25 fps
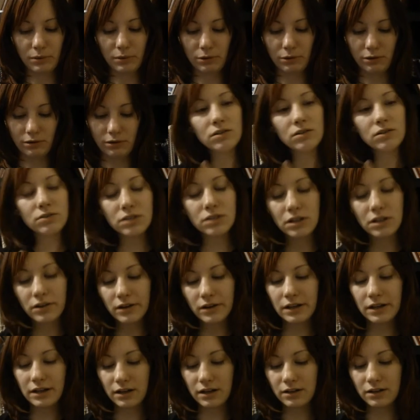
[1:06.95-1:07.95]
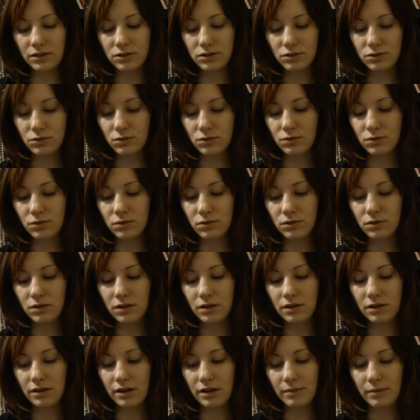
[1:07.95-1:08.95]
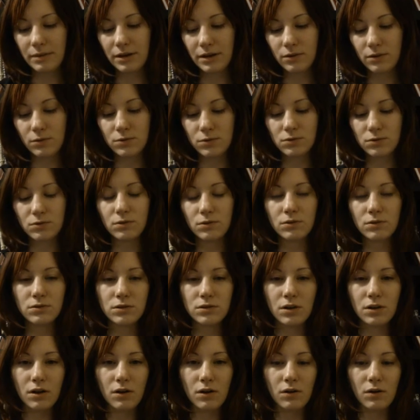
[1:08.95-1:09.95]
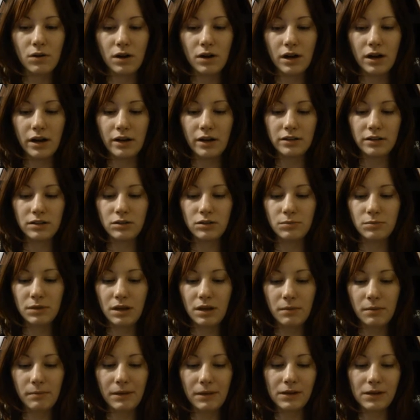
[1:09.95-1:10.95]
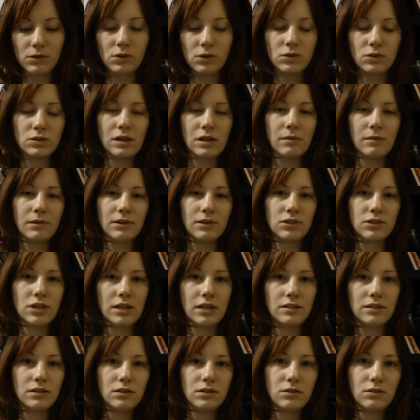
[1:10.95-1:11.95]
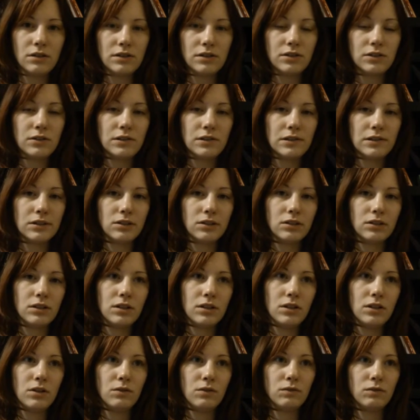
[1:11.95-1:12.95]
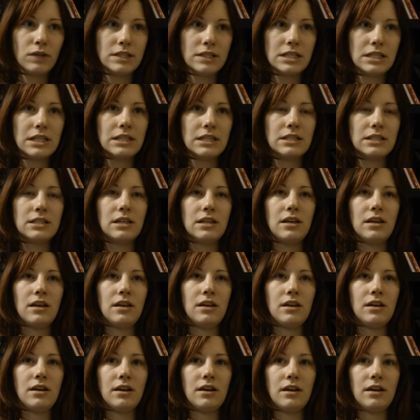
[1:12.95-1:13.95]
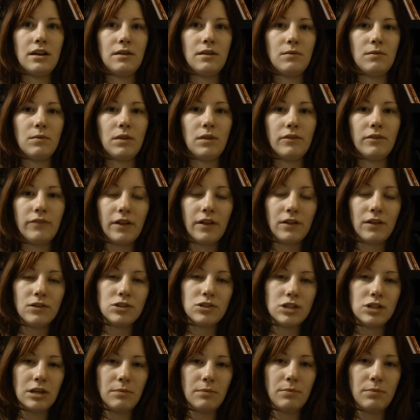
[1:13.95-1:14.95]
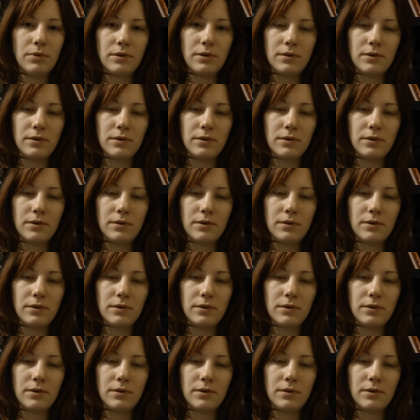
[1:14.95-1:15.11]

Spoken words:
So she'd already gone to school, medical school, so to become a medical examiner she had to do a 2-year residency with a fellowship.